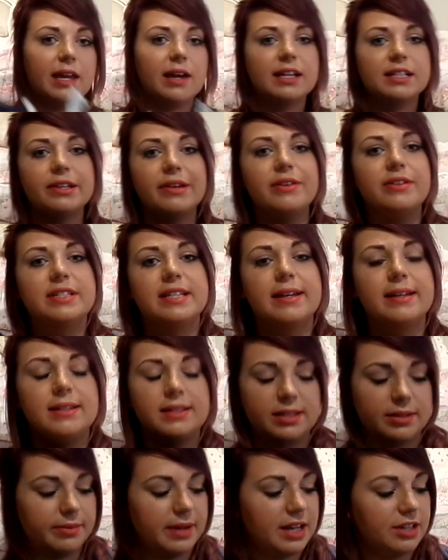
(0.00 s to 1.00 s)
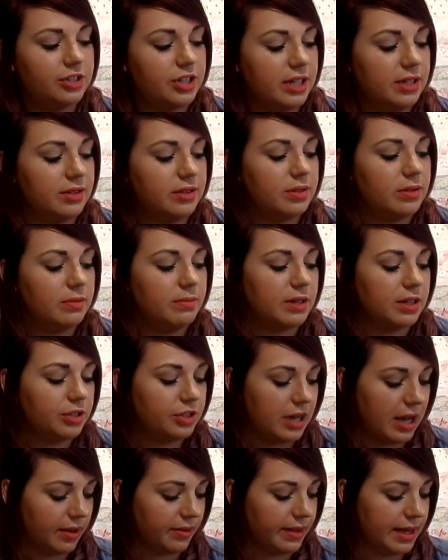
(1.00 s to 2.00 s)
I don't tend to wear jeans too much
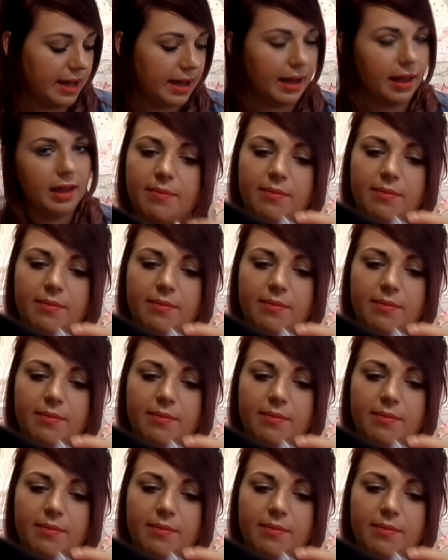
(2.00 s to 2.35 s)
out there,